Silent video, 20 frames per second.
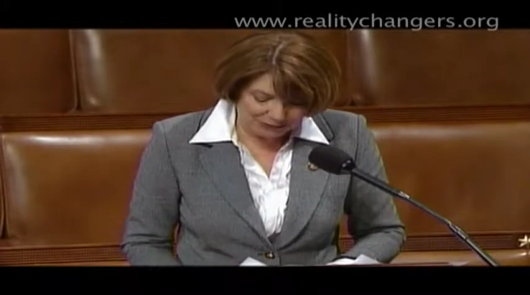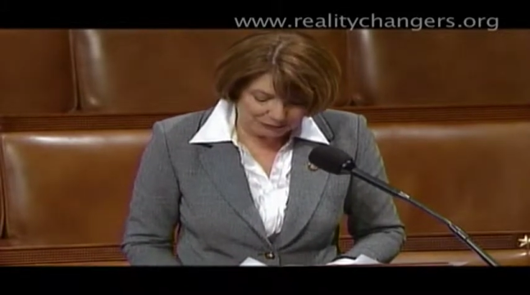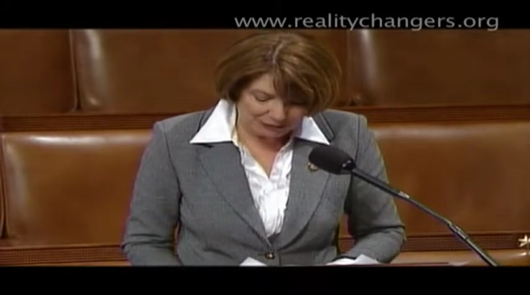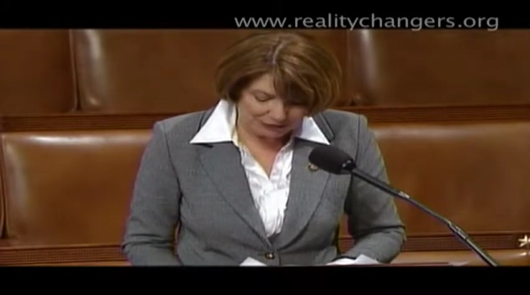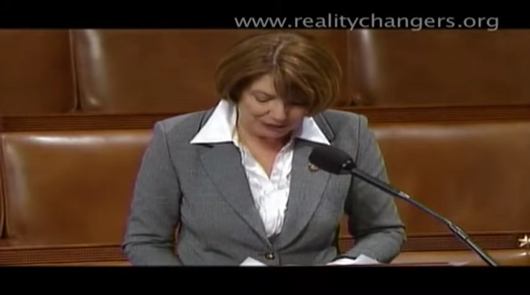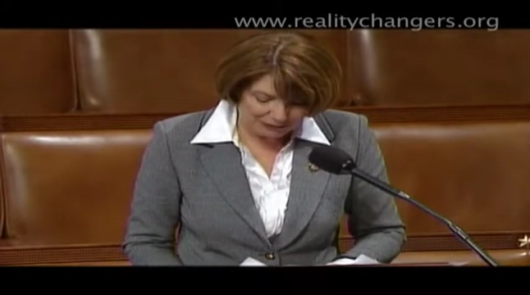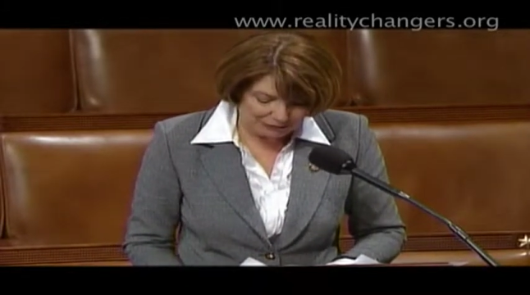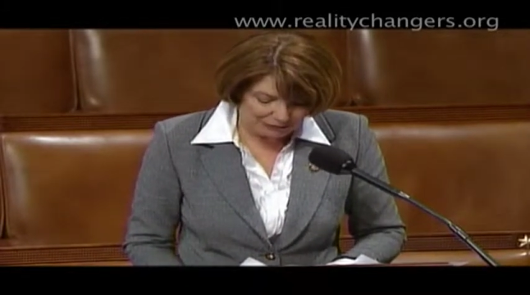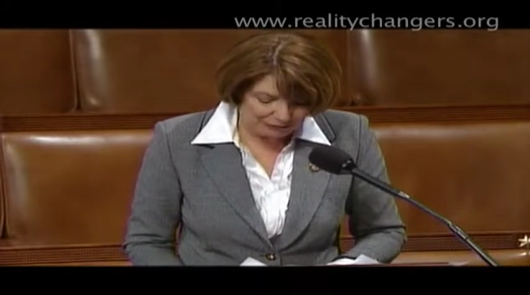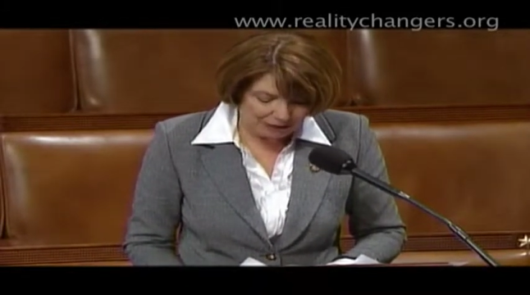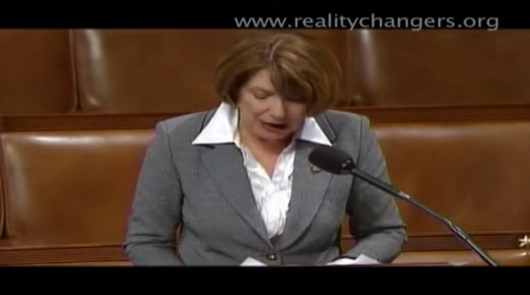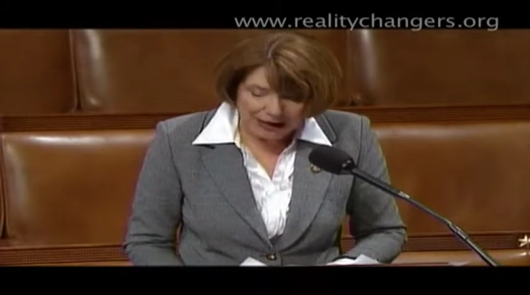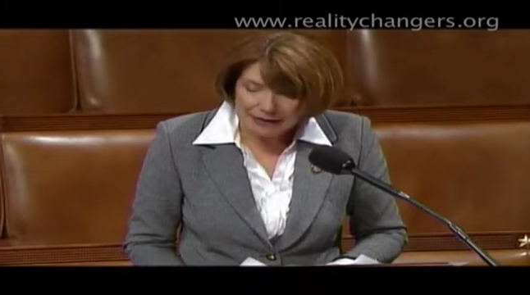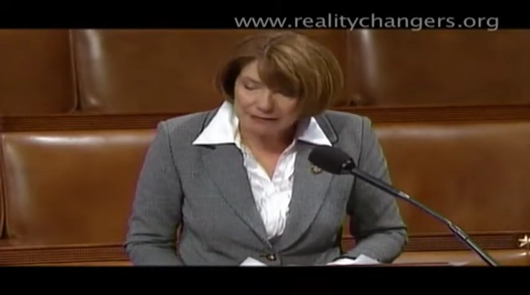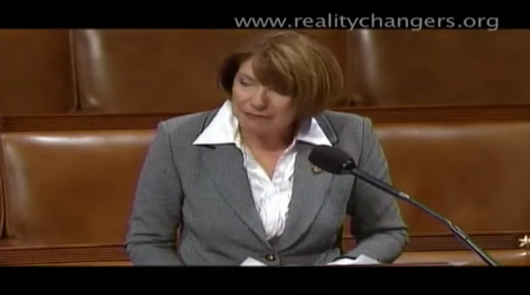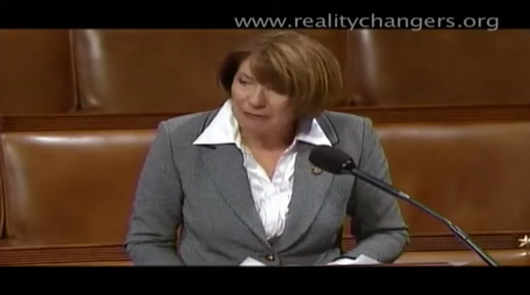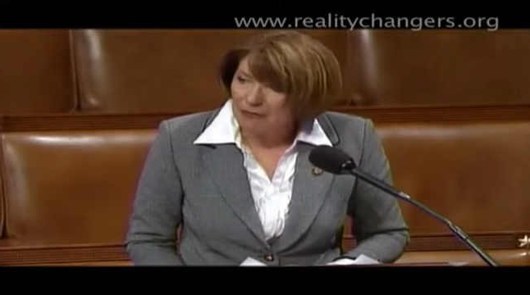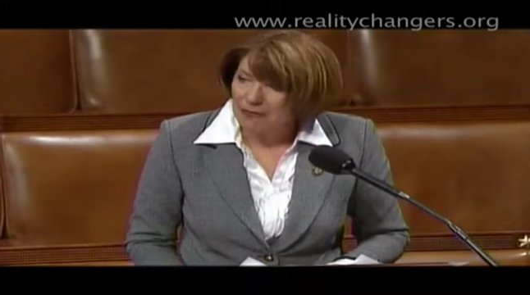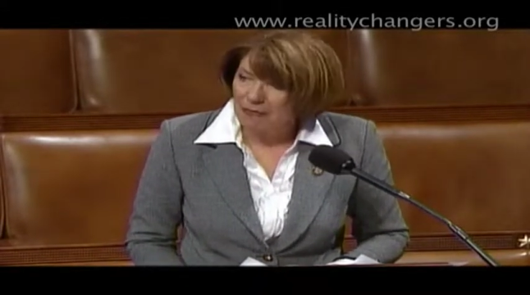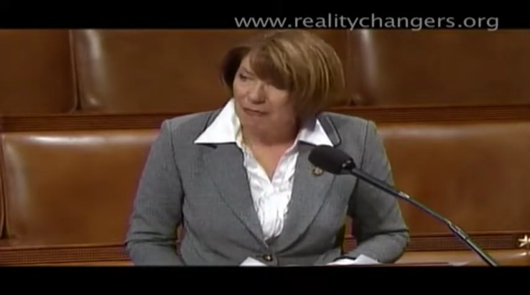that with the
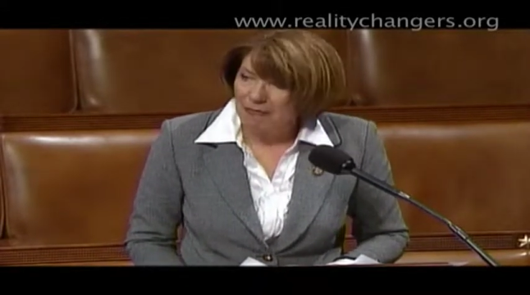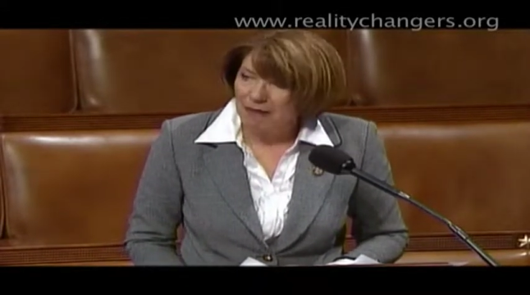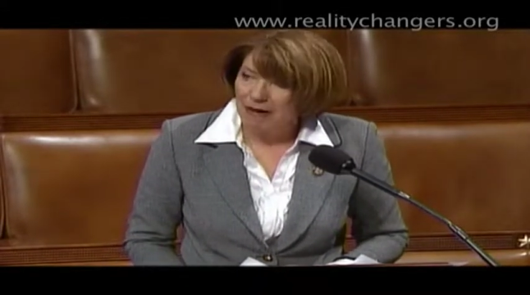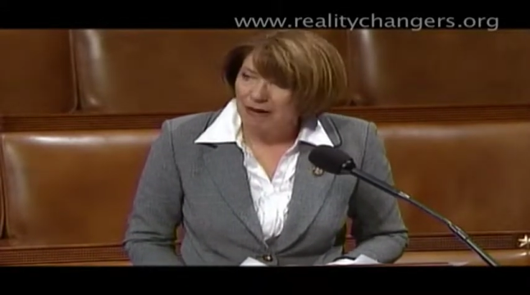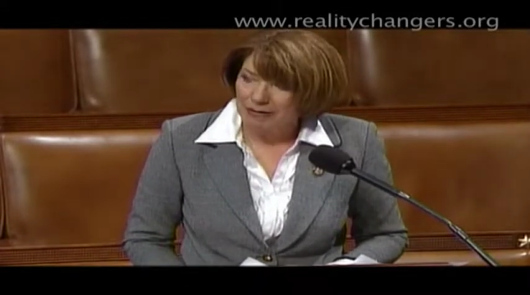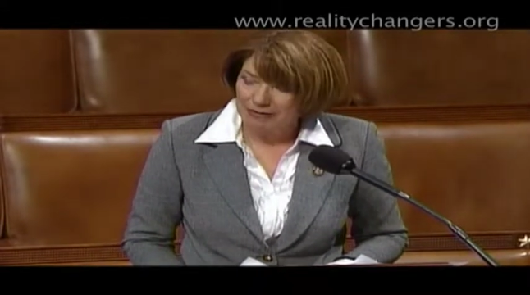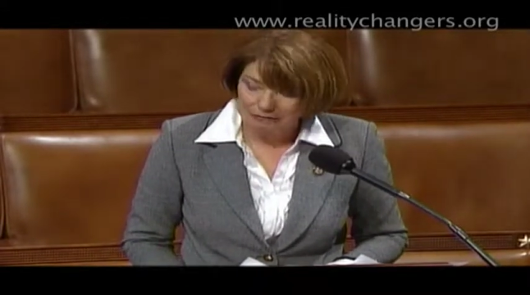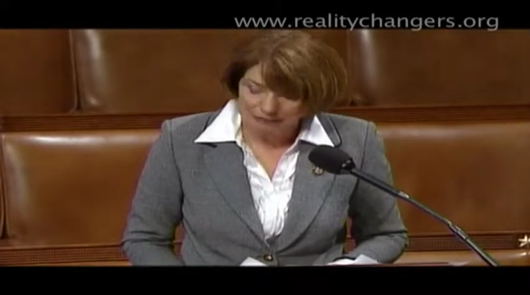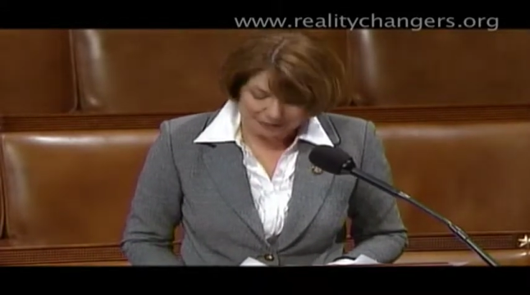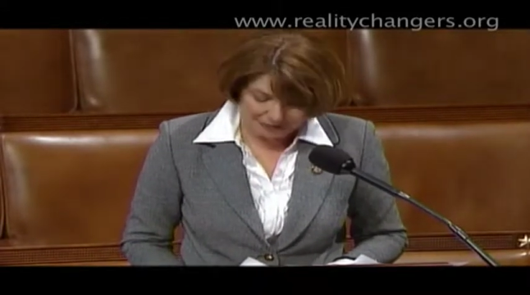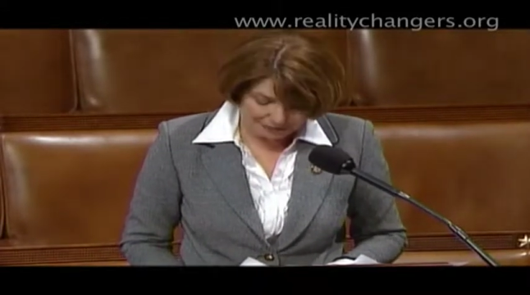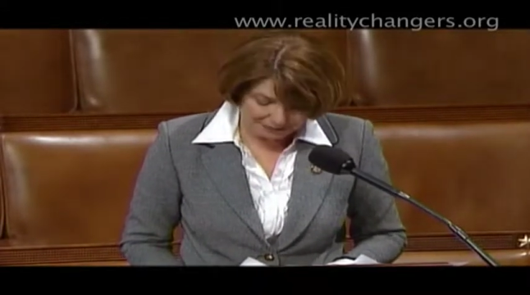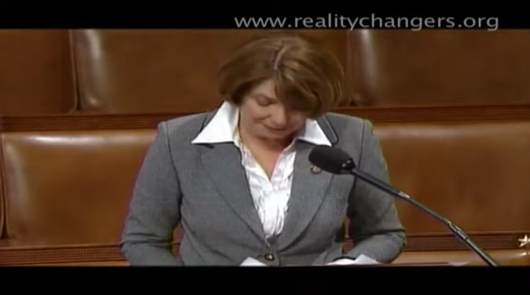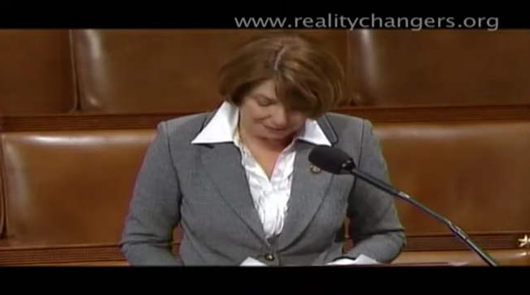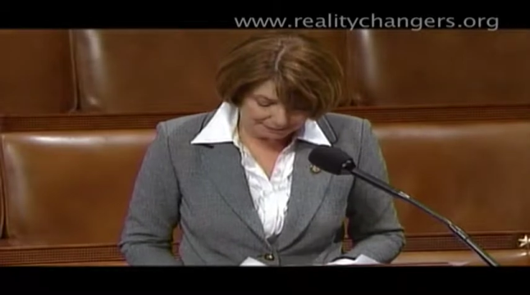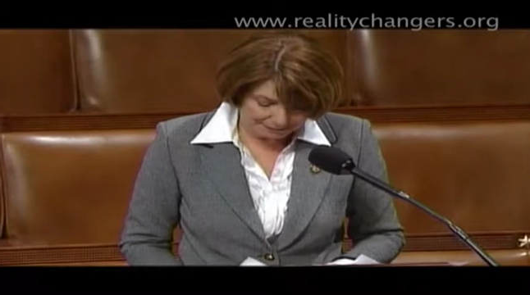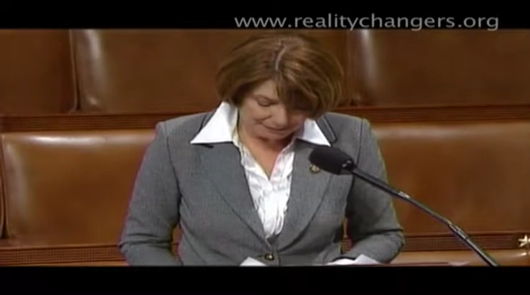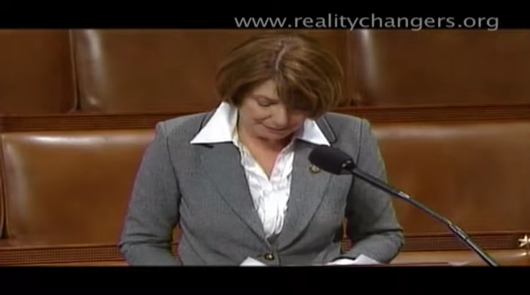right role models